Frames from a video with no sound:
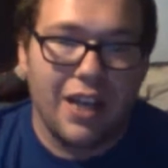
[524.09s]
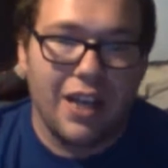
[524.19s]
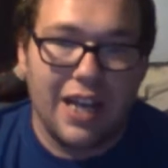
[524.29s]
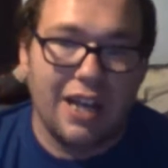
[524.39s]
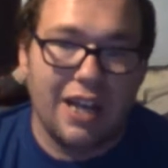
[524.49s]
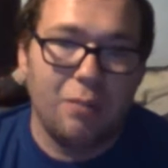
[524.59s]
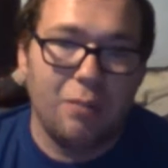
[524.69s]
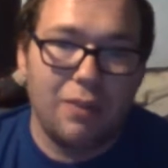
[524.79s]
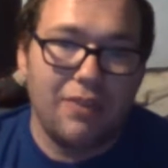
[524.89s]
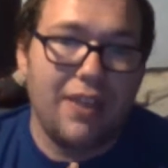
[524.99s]
And
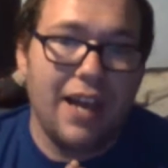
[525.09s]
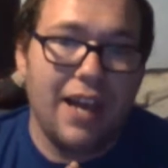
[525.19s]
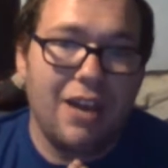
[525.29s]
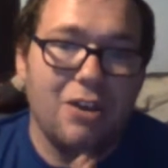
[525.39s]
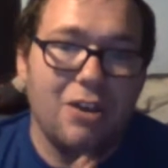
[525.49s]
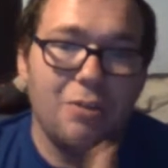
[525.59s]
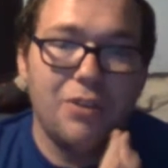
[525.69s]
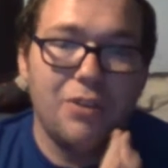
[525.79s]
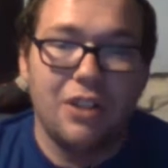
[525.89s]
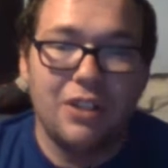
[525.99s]
with that, hope
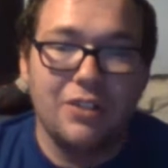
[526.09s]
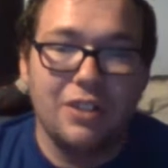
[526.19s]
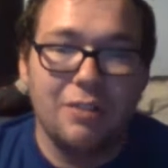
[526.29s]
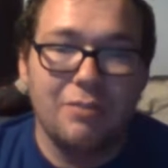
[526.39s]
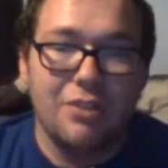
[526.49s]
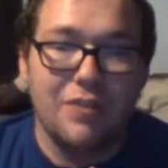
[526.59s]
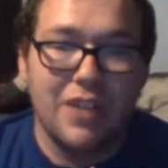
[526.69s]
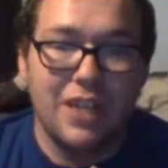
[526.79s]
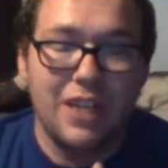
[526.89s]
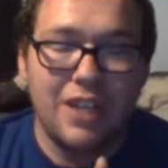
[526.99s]
you all enjoyed the
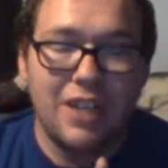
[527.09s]
movie.